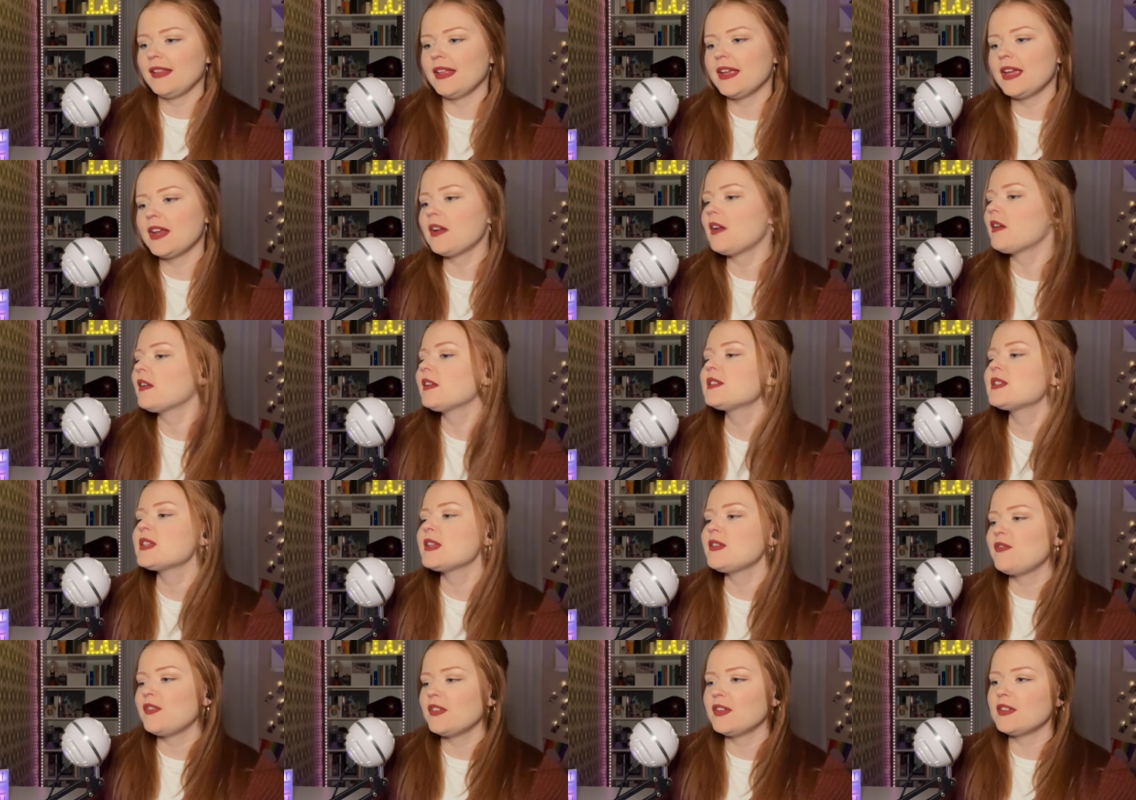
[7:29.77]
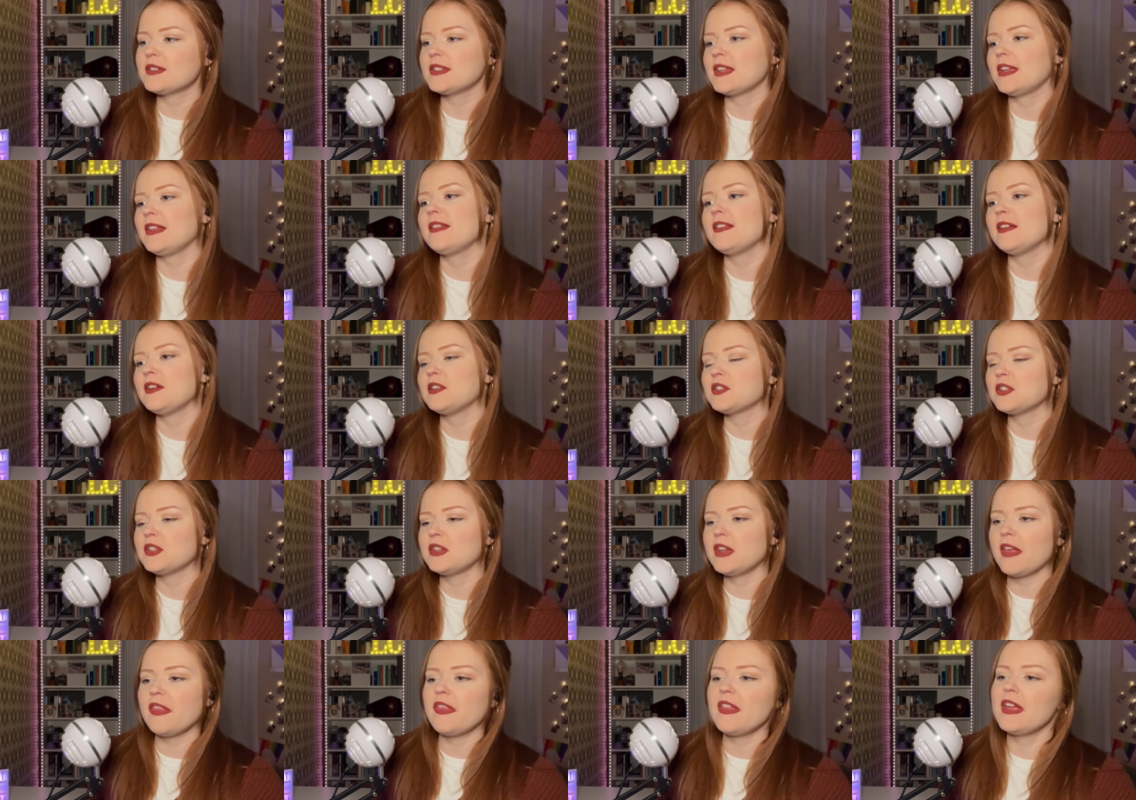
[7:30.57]
Like it honestly feels like there's
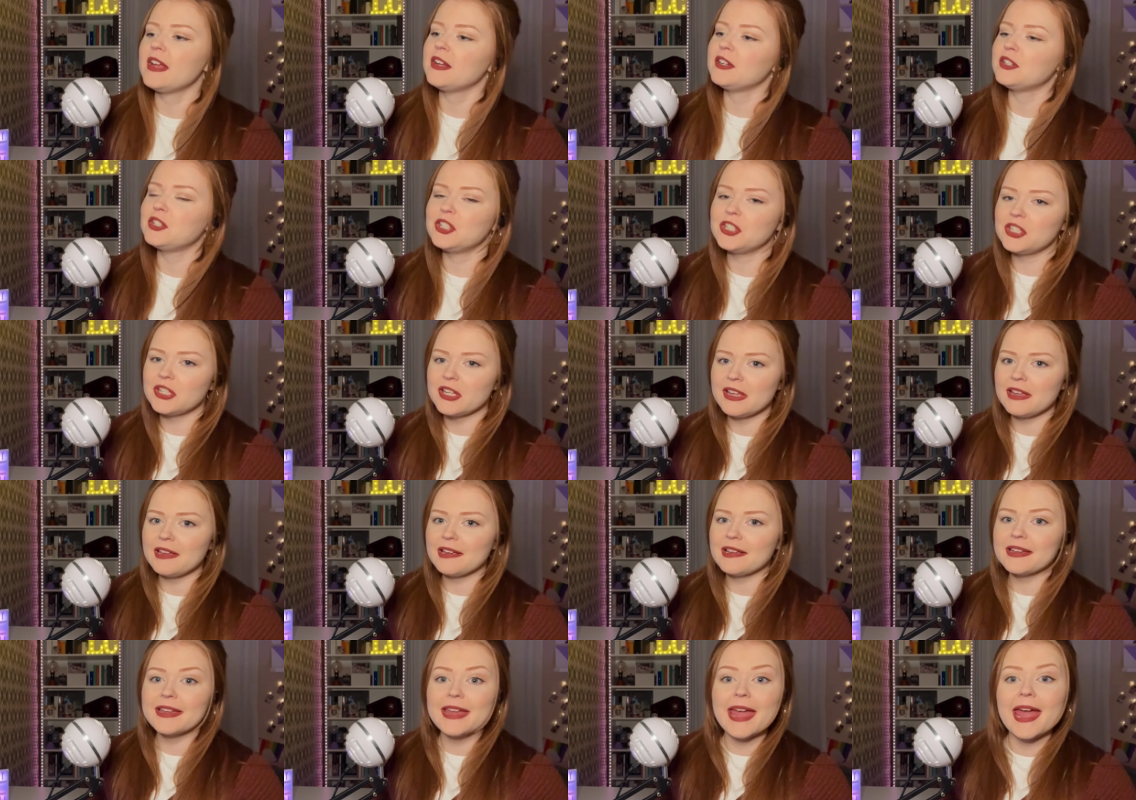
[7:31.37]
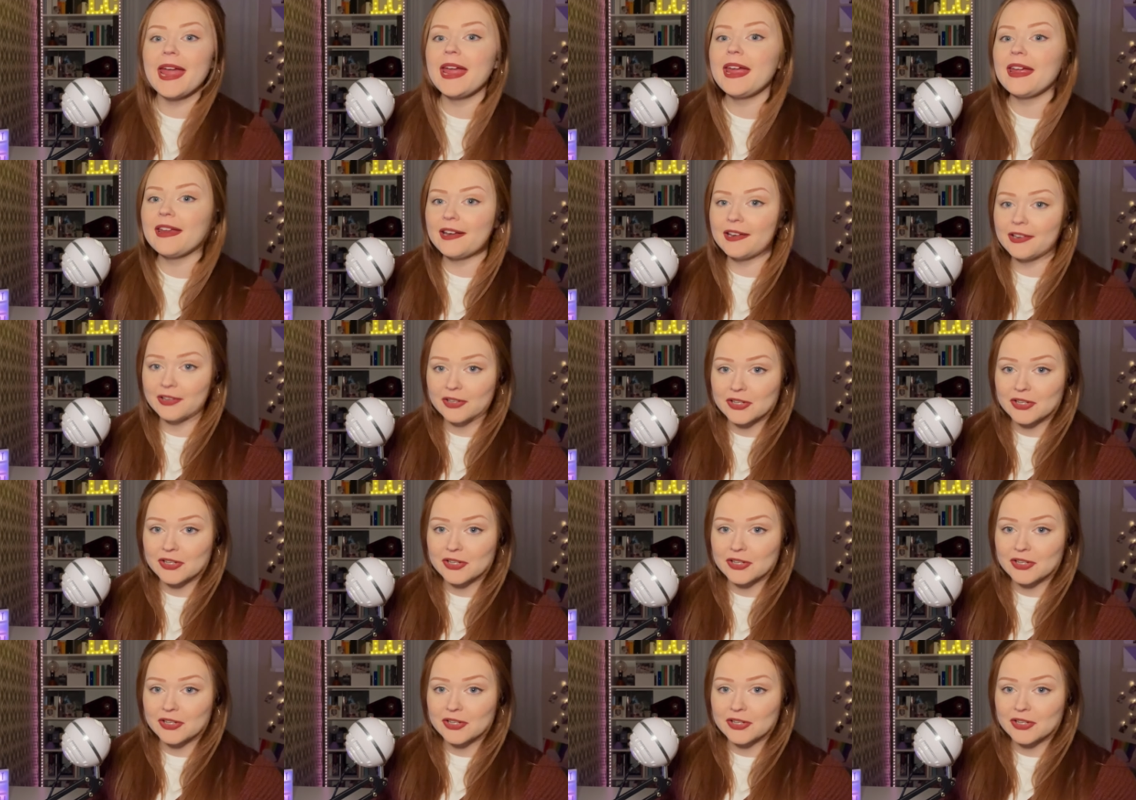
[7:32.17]
nothing she can't